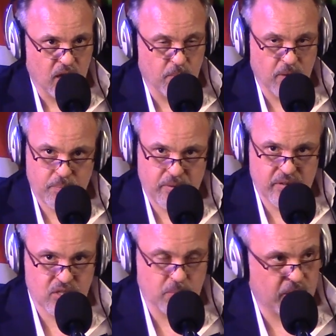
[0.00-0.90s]
And my
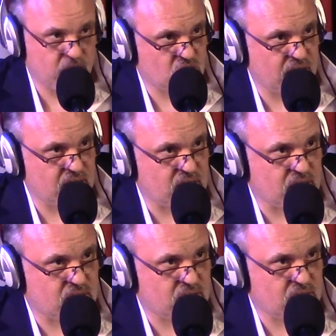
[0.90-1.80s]
parents are both
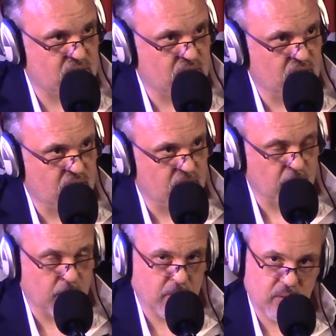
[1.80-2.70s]
scientists.
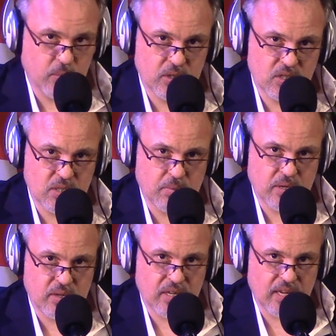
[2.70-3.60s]
My mother worked as a
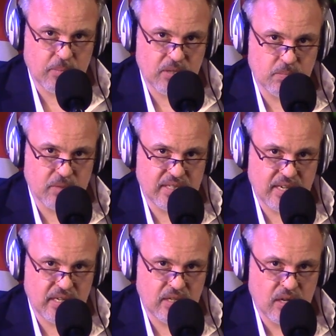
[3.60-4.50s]
biochemist, my
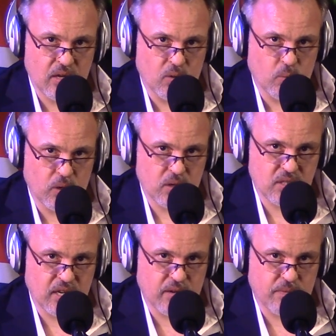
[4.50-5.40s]
dad
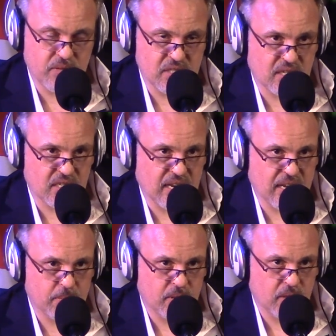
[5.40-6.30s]
worked in a physics
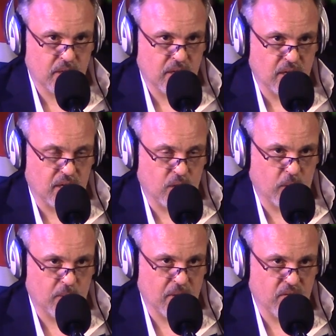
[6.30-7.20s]
lab in
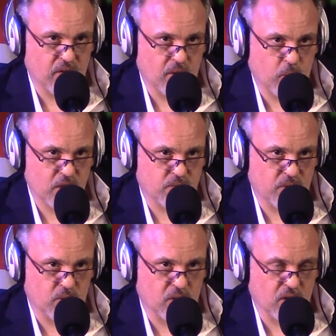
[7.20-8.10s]
Queen Mary and
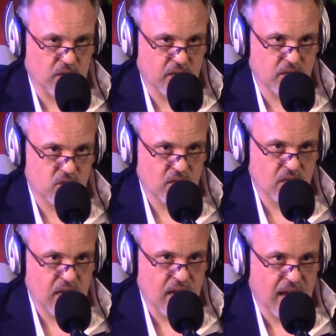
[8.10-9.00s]
Westfield College,
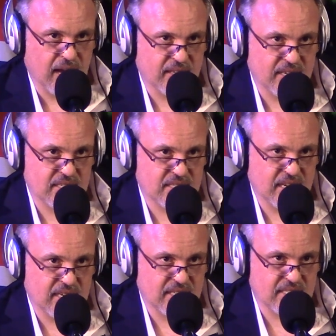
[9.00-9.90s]
and they
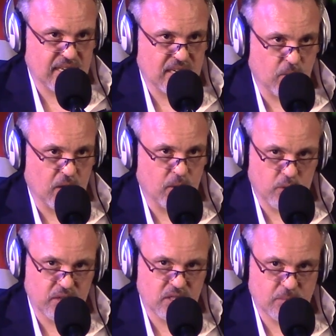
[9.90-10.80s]
said exactly what I would
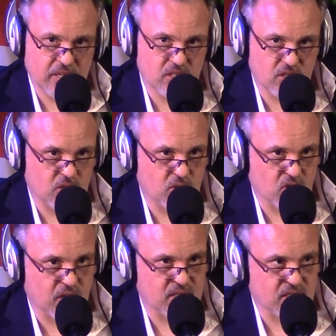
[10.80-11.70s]
have expected two
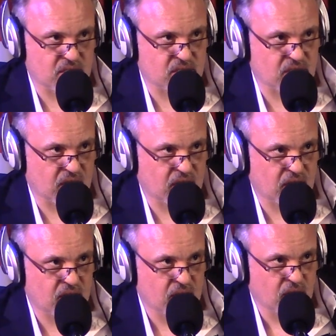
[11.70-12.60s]
scientists to
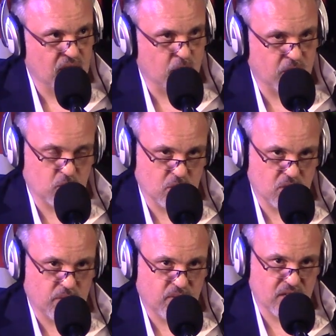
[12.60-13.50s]
say, which
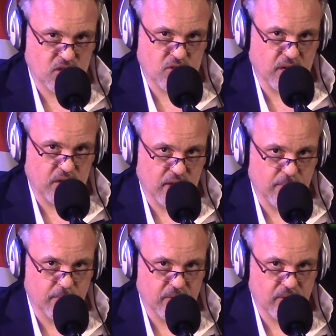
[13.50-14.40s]
was if that's your great
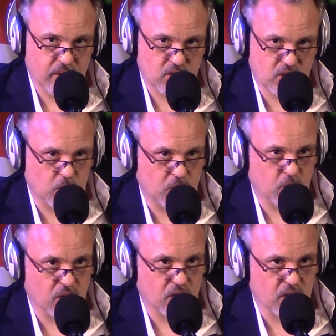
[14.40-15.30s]
grandmother, she wouldn't
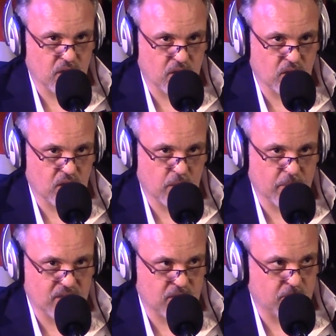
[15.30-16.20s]
want to hurt you, go
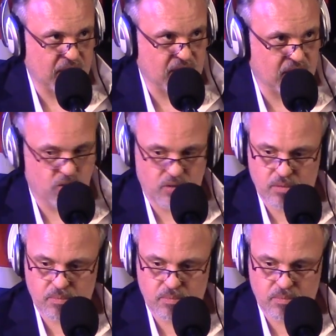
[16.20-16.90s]
back to bed, Adrian.